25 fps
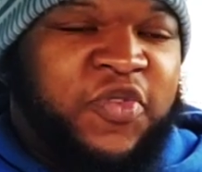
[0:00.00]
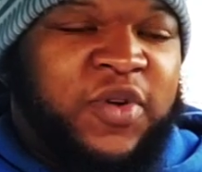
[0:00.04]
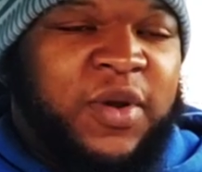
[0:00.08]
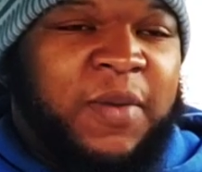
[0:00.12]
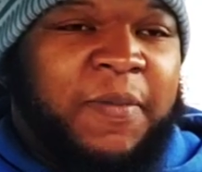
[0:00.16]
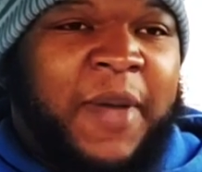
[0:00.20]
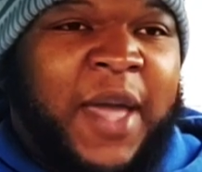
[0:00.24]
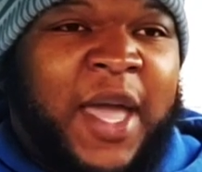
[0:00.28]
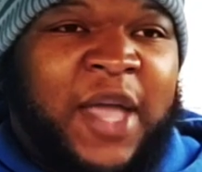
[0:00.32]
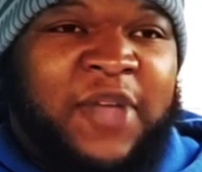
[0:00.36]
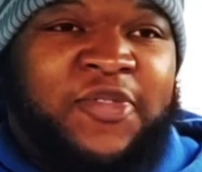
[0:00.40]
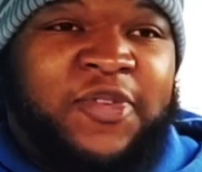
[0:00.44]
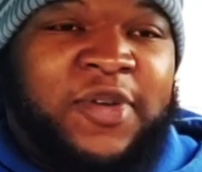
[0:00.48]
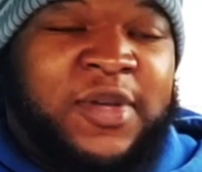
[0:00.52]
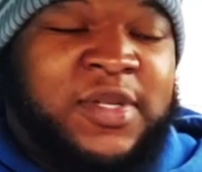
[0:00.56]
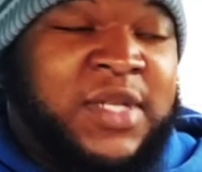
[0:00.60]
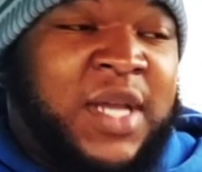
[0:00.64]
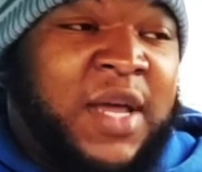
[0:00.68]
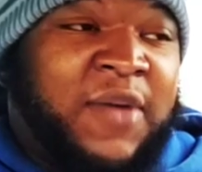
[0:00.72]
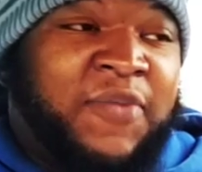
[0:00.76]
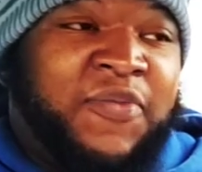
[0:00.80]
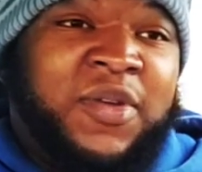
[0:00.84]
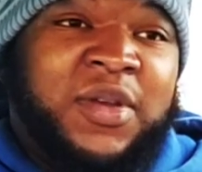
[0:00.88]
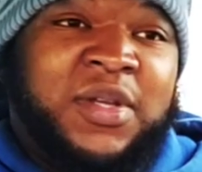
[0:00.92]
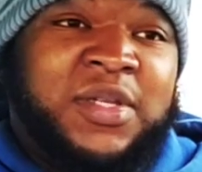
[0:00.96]
from the Patriots.
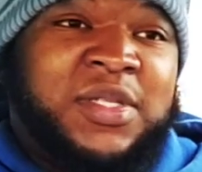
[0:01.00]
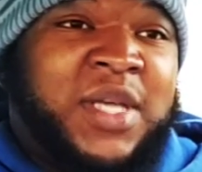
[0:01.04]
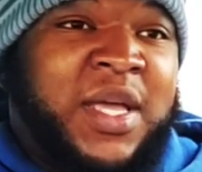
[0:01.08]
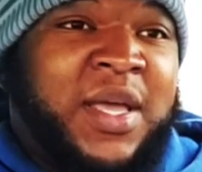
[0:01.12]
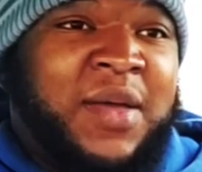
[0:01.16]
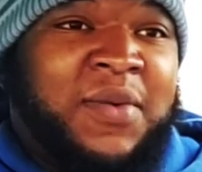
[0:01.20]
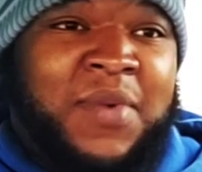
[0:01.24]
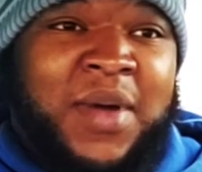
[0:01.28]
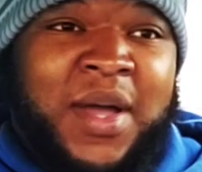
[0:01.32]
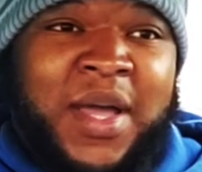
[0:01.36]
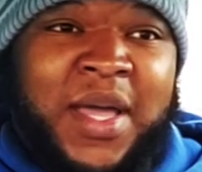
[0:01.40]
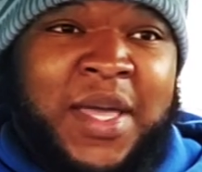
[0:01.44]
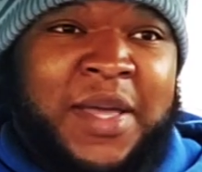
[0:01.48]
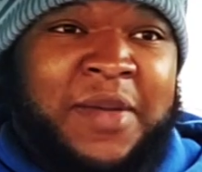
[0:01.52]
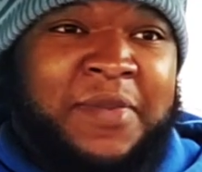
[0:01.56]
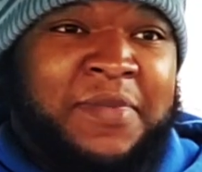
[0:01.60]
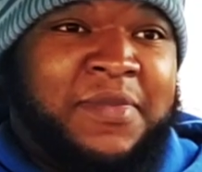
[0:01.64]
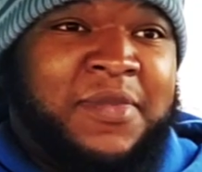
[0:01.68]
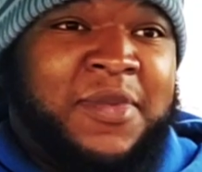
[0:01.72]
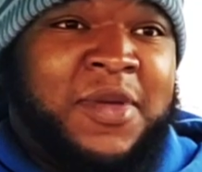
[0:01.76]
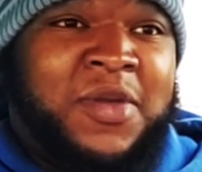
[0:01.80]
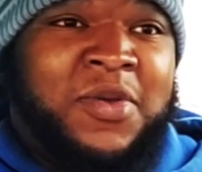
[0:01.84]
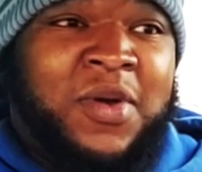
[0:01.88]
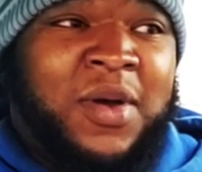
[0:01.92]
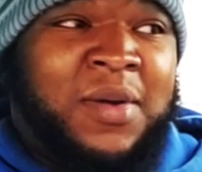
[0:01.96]
And I feel the same way.
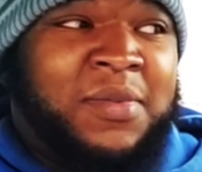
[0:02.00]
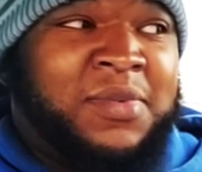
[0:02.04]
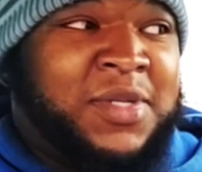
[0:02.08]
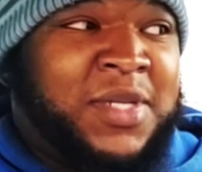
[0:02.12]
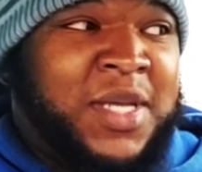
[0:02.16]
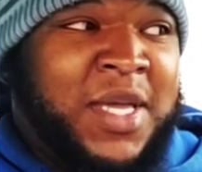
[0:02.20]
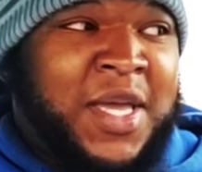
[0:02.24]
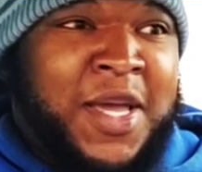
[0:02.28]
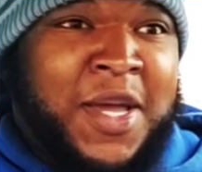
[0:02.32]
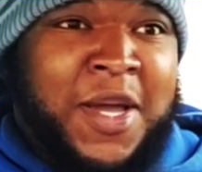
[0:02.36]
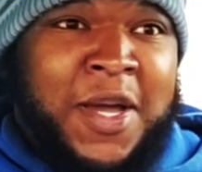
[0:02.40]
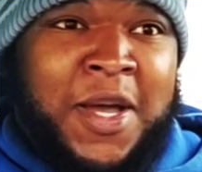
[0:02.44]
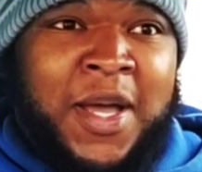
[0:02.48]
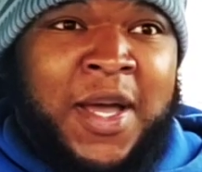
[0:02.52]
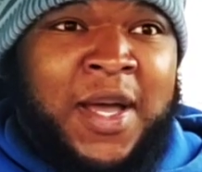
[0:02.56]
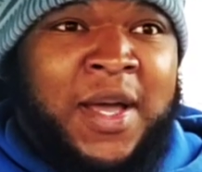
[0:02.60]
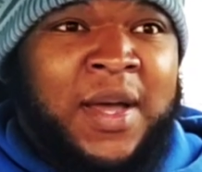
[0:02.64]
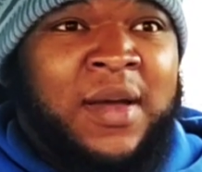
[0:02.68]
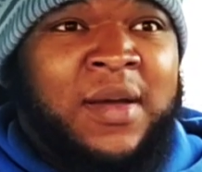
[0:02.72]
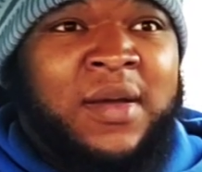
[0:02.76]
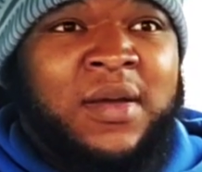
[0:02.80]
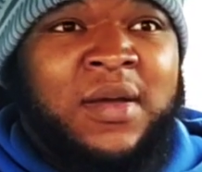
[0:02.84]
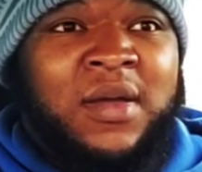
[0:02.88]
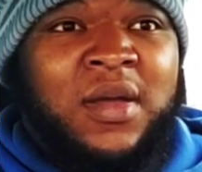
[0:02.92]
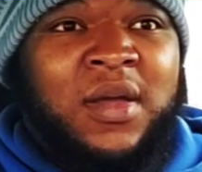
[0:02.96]
You know what I'm
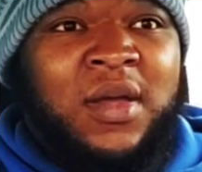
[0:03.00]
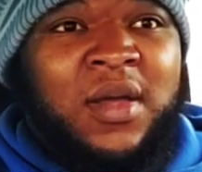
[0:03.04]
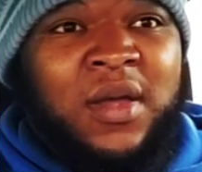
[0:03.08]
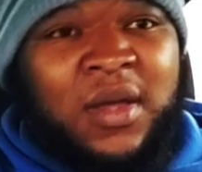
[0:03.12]
saying?